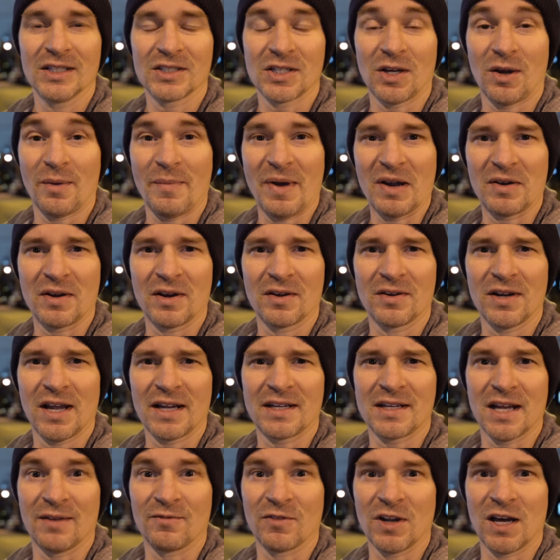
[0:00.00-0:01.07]
So I'm out here
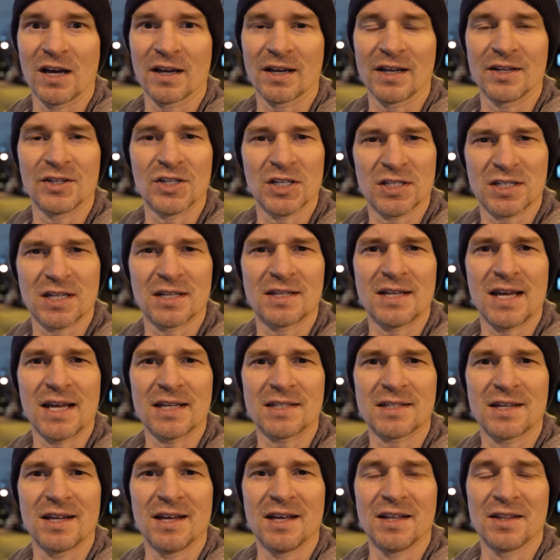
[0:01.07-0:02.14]
nighttime vlogging just to
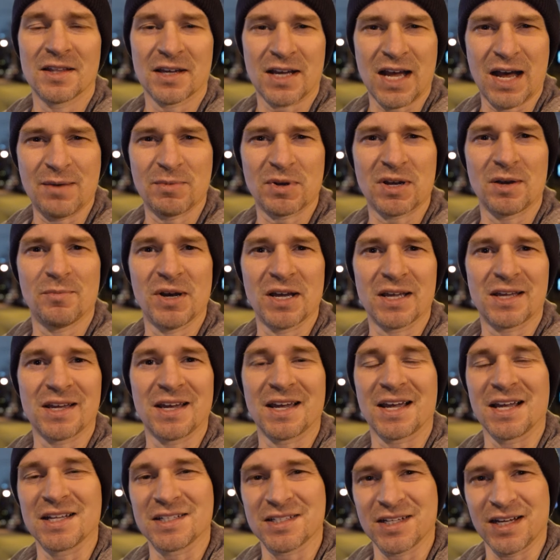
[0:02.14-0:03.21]
test the Comica mic
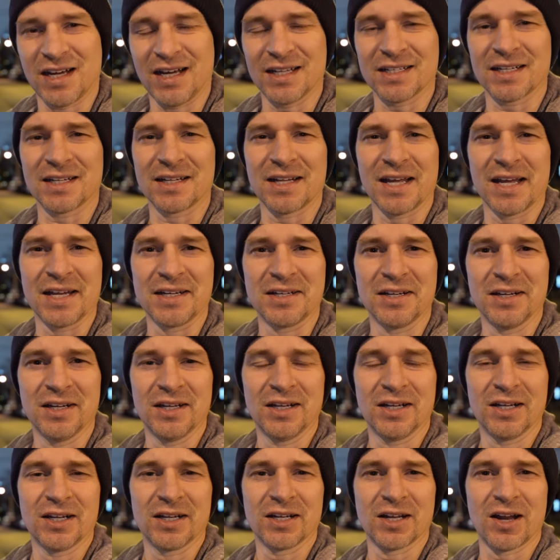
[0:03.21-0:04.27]
against the Hollyland
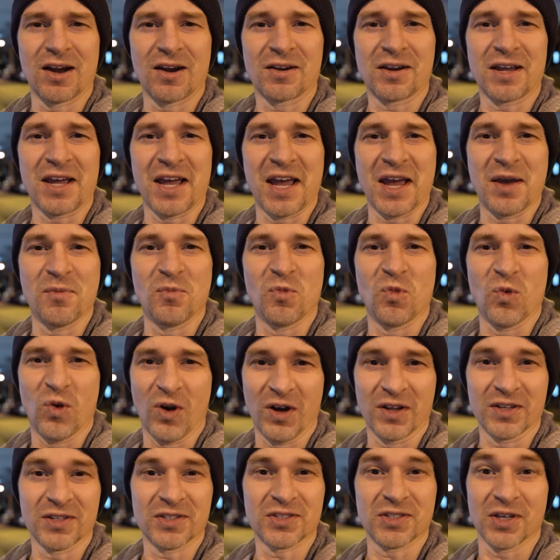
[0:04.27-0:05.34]
Lark
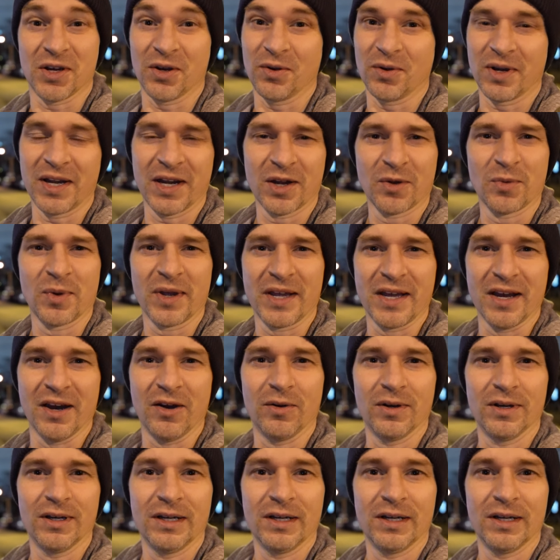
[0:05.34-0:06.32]
M1. So here we go.